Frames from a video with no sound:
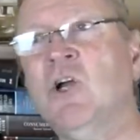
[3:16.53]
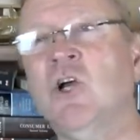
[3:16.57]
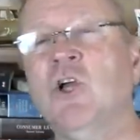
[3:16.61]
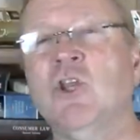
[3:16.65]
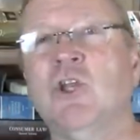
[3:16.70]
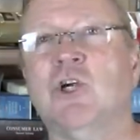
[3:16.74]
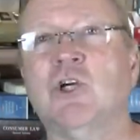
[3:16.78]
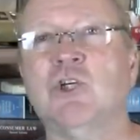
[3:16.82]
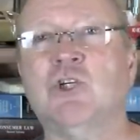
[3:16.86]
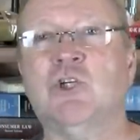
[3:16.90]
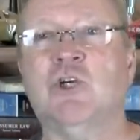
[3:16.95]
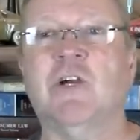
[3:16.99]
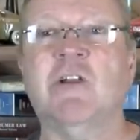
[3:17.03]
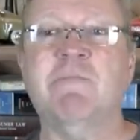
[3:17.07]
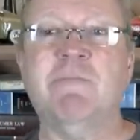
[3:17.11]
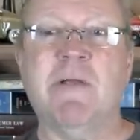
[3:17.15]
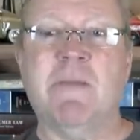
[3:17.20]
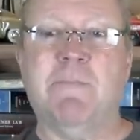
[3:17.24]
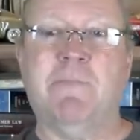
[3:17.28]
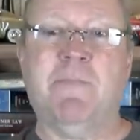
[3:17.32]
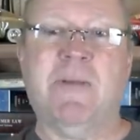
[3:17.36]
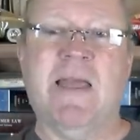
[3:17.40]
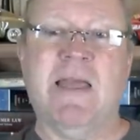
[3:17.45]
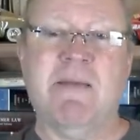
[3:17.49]
there should have
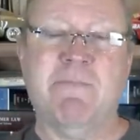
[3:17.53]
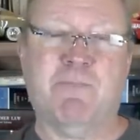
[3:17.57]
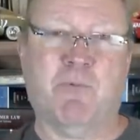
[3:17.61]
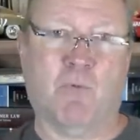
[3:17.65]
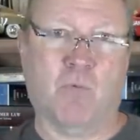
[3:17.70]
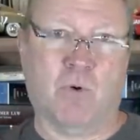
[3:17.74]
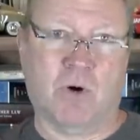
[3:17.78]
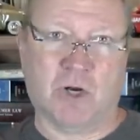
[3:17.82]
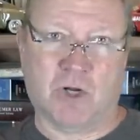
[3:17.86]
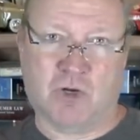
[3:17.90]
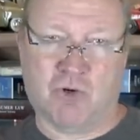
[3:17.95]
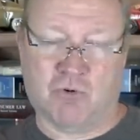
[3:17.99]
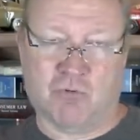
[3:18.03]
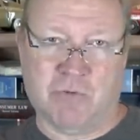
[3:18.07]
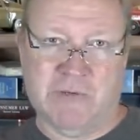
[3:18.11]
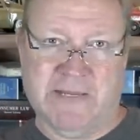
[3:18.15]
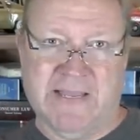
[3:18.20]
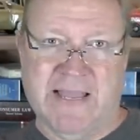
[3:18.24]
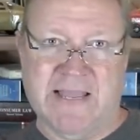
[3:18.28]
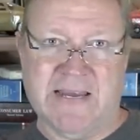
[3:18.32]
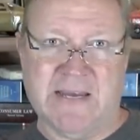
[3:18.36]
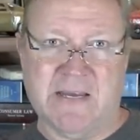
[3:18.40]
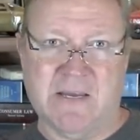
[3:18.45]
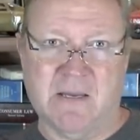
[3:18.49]
been paperwork
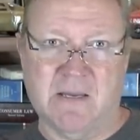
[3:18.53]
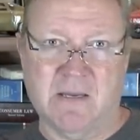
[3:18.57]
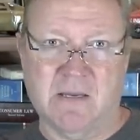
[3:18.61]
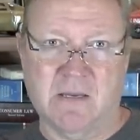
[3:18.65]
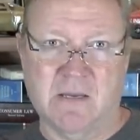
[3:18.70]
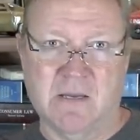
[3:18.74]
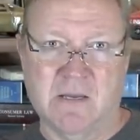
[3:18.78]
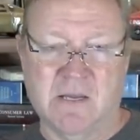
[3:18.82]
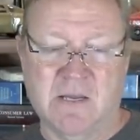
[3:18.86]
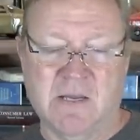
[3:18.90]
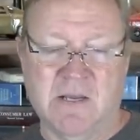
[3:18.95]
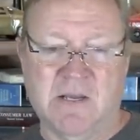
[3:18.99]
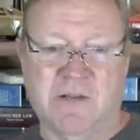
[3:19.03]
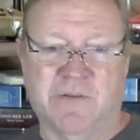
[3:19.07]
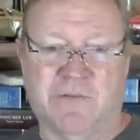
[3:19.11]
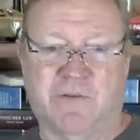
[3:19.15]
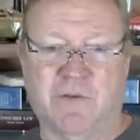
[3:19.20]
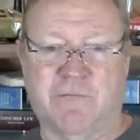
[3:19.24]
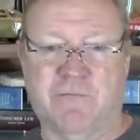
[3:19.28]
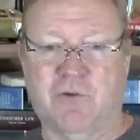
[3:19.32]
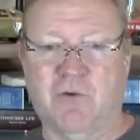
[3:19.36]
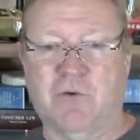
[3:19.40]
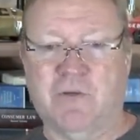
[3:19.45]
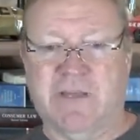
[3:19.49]
created.
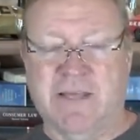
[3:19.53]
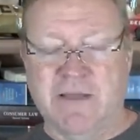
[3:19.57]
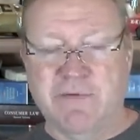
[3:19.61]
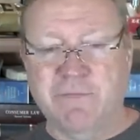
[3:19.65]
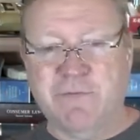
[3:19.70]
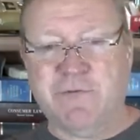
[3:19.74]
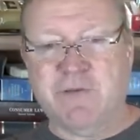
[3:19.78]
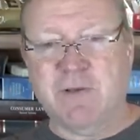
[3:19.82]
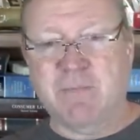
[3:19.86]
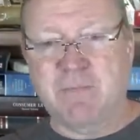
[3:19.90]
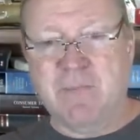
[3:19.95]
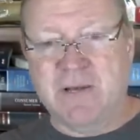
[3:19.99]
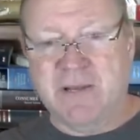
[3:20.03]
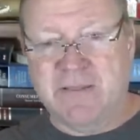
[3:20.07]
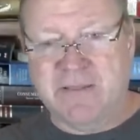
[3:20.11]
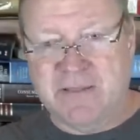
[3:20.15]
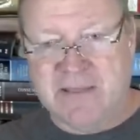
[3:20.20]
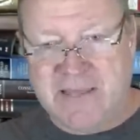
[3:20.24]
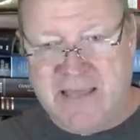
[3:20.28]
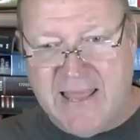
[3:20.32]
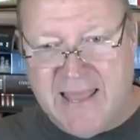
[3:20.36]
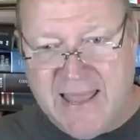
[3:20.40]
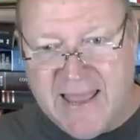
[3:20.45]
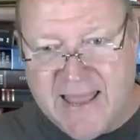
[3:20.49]
So if you give somebody the
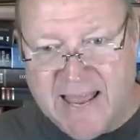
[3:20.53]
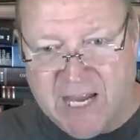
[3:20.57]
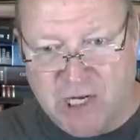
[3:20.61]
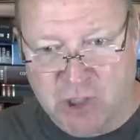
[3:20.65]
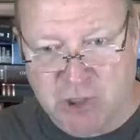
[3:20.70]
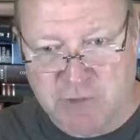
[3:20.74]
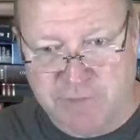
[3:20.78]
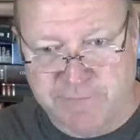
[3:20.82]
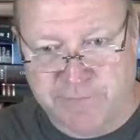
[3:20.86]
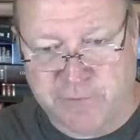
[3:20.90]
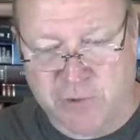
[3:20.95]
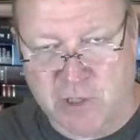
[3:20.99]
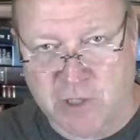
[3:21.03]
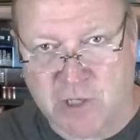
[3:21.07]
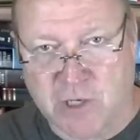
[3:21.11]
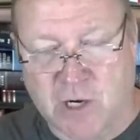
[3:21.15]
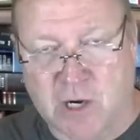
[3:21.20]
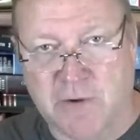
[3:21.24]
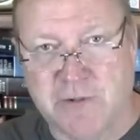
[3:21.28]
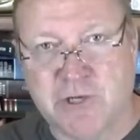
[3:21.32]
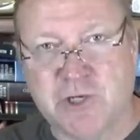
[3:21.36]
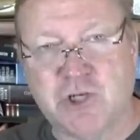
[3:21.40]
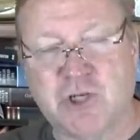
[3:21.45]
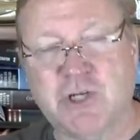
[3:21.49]
cash for a
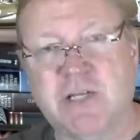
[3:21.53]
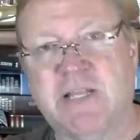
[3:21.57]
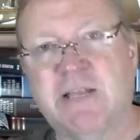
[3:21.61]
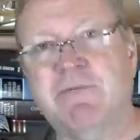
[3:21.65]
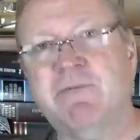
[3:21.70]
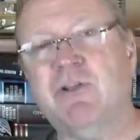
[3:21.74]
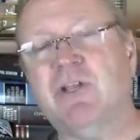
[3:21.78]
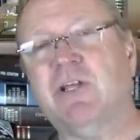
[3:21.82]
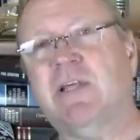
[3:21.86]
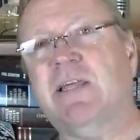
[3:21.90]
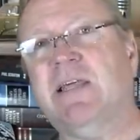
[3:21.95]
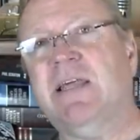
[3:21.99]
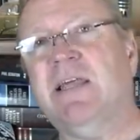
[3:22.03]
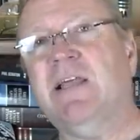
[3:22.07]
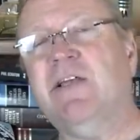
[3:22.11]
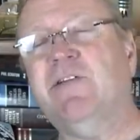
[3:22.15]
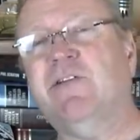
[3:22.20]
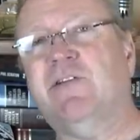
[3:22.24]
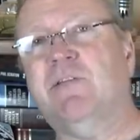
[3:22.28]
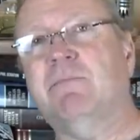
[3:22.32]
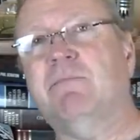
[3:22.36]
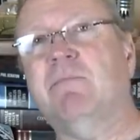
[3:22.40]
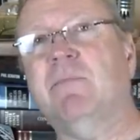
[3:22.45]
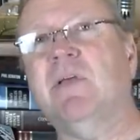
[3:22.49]
car, they should give you the
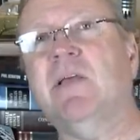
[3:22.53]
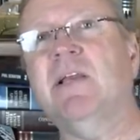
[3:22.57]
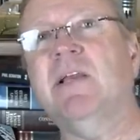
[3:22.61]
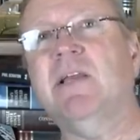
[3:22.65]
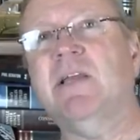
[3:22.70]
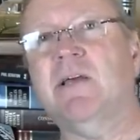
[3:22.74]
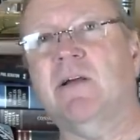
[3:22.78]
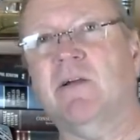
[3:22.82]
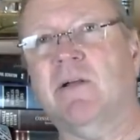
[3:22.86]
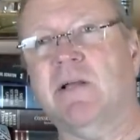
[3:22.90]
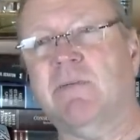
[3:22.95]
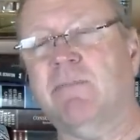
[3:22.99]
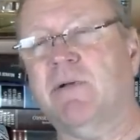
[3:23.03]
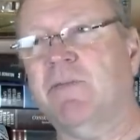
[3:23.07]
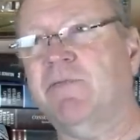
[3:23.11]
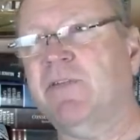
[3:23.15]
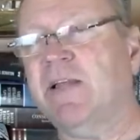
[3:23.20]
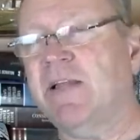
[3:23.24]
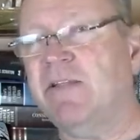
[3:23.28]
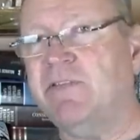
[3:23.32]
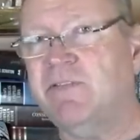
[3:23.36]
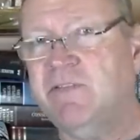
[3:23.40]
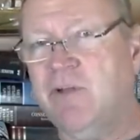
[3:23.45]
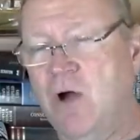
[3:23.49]
keys immediately. But if
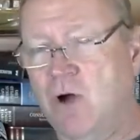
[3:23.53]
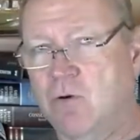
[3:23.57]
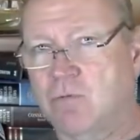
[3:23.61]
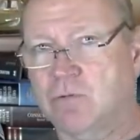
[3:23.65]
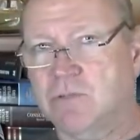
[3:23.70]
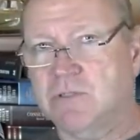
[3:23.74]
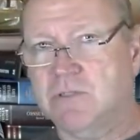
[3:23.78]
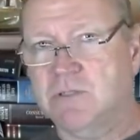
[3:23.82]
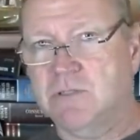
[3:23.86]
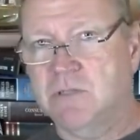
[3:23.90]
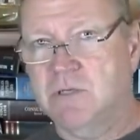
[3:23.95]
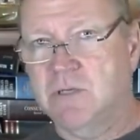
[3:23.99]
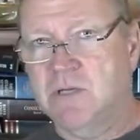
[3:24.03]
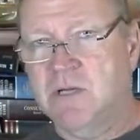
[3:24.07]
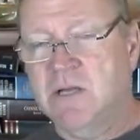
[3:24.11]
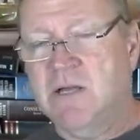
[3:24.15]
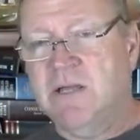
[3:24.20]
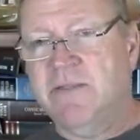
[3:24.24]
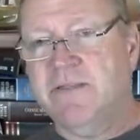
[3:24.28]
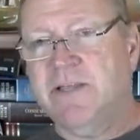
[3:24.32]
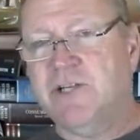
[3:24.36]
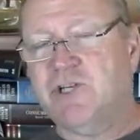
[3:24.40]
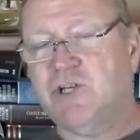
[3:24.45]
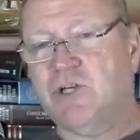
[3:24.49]
they don't,
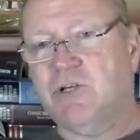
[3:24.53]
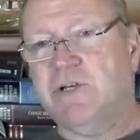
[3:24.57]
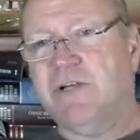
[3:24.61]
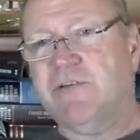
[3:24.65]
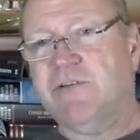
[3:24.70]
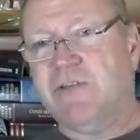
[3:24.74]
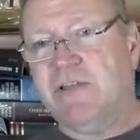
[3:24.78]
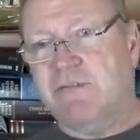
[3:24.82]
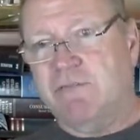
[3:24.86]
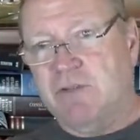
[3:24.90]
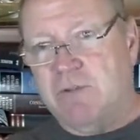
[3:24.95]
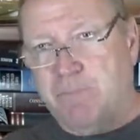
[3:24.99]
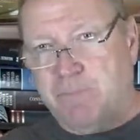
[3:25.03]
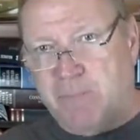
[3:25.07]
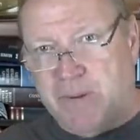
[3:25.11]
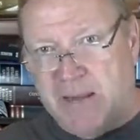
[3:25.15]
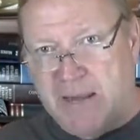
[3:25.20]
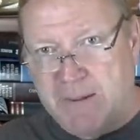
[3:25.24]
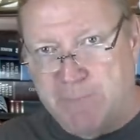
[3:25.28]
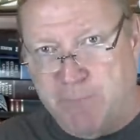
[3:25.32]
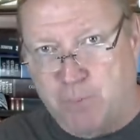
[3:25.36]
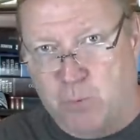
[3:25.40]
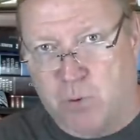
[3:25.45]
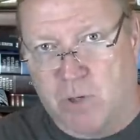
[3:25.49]
they should at least give you the
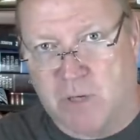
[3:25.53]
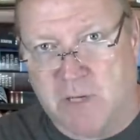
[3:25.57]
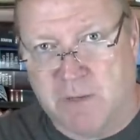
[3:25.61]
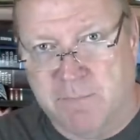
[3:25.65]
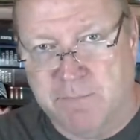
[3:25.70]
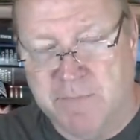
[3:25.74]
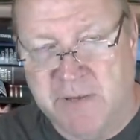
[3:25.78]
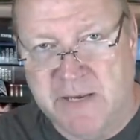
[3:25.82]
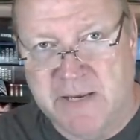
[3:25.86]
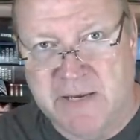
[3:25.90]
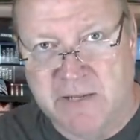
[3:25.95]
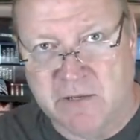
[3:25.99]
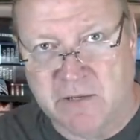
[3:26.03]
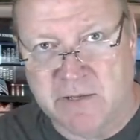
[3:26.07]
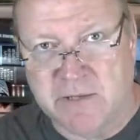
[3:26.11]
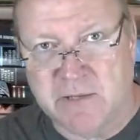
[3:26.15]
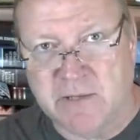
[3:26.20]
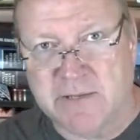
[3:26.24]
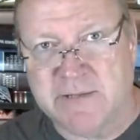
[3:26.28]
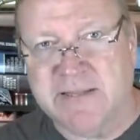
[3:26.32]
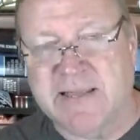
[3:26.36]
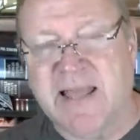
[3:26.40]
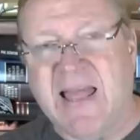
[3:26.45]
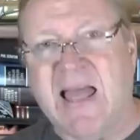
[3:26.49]
paperwork immediately,
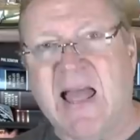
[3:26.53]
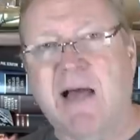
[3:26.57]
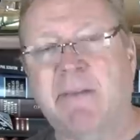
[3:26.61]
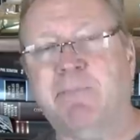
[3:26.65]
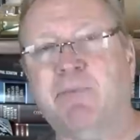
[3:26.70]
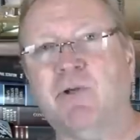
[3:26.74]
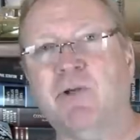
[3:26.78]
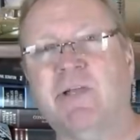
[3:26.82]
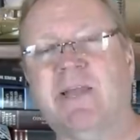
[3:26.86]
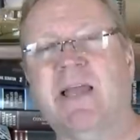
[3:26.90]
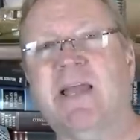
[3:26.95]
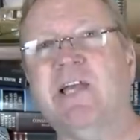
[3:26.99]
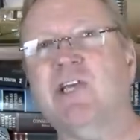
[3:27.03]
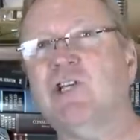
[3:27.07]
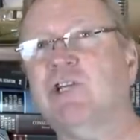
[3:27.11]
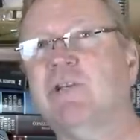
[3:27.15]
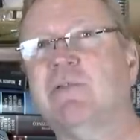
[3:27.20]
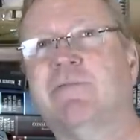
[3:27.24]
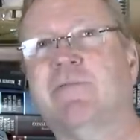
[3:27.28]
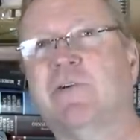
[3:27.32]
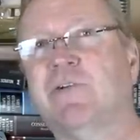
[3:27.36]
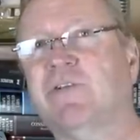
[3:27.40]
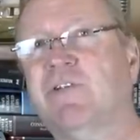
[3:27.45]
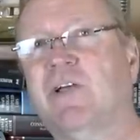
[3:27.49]
like the
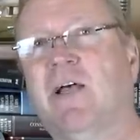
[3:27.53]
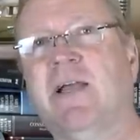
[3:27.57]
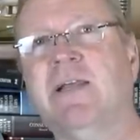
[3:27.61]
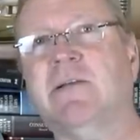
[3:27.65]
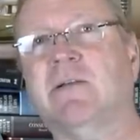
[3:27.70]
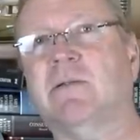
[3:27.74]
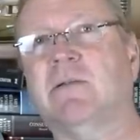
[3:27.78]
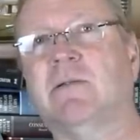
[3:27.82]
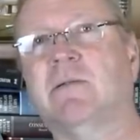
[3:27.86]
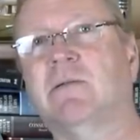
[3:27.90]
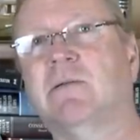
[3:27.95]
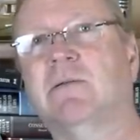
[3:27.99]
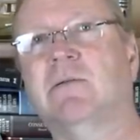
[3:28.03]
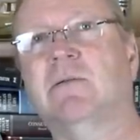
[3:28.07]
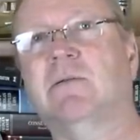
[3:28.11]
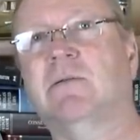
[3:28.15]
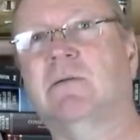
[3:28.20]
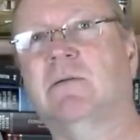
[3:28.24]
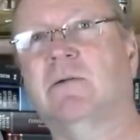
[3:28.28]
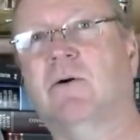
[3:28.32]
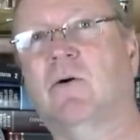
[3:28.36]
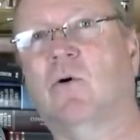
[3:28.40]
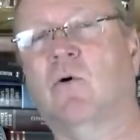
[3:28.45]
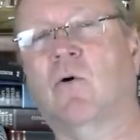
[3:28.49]
application for title
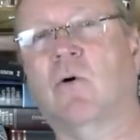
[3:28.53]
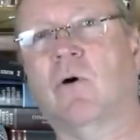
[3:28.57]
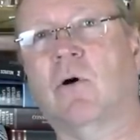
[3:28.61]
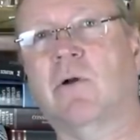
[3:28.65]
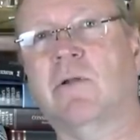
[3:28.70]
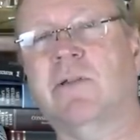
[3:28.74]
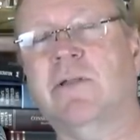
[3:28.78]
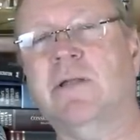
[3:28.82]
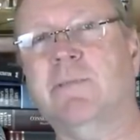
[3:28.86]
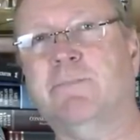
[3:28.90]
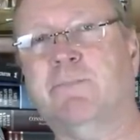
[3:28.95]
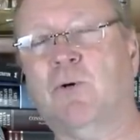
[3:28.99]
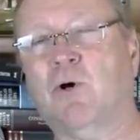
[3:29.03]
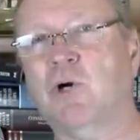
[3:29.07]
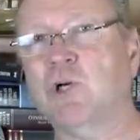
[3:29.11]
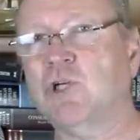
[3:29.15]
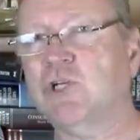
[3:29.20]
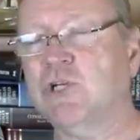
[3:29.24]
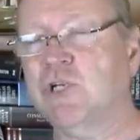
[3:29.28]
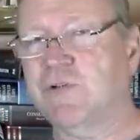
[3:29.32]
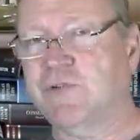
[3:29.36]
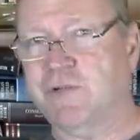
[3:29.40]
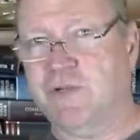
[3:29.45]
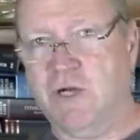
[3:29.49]
or the
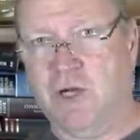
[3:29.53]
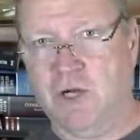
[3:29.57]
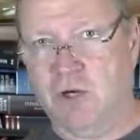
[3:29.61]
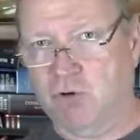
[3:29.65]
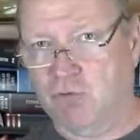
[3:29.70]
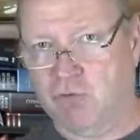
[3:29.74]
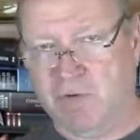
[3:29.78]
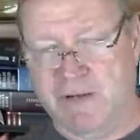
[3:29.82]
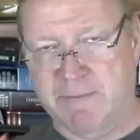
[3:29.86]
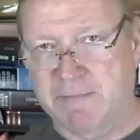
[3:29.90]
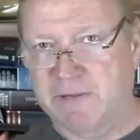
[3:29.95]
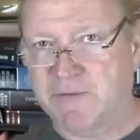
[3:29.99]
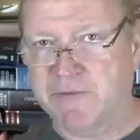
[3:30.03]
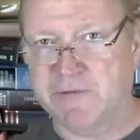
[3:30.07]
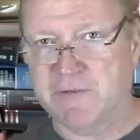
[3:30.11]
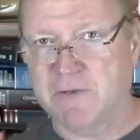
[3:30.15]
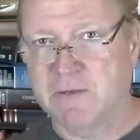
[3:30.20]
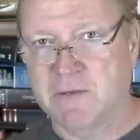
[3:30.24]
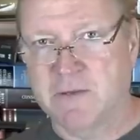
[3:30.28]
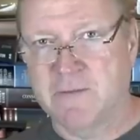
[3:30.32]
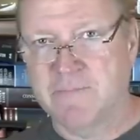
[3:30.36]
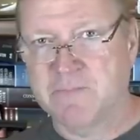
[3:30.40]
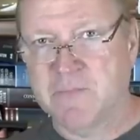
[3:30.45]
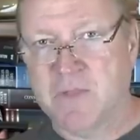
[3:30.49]
purchase agreement
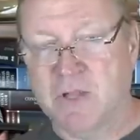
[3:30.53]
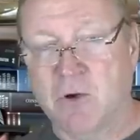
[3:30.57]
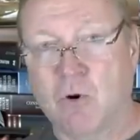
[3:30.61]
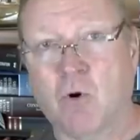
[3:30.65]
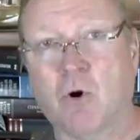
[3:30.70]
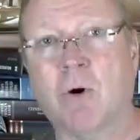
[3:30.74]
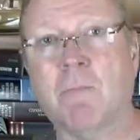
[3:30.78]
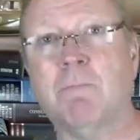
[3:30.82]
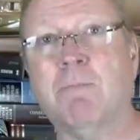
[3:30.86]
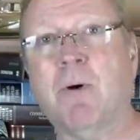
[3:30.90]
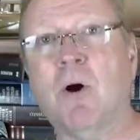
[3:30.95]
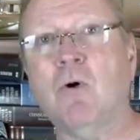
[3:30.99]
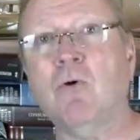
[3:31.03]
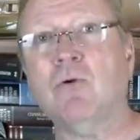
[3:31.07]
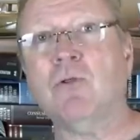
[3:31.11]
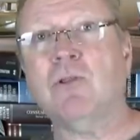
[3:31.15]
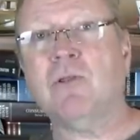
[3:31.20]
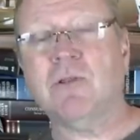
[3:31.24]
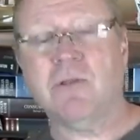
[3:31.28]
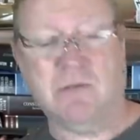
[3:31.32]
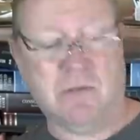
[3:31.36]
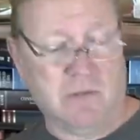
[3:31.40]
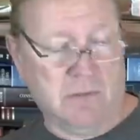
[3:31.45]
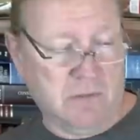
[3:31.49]
or
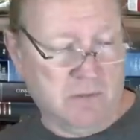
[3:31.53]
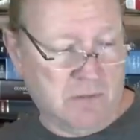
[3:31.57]
both.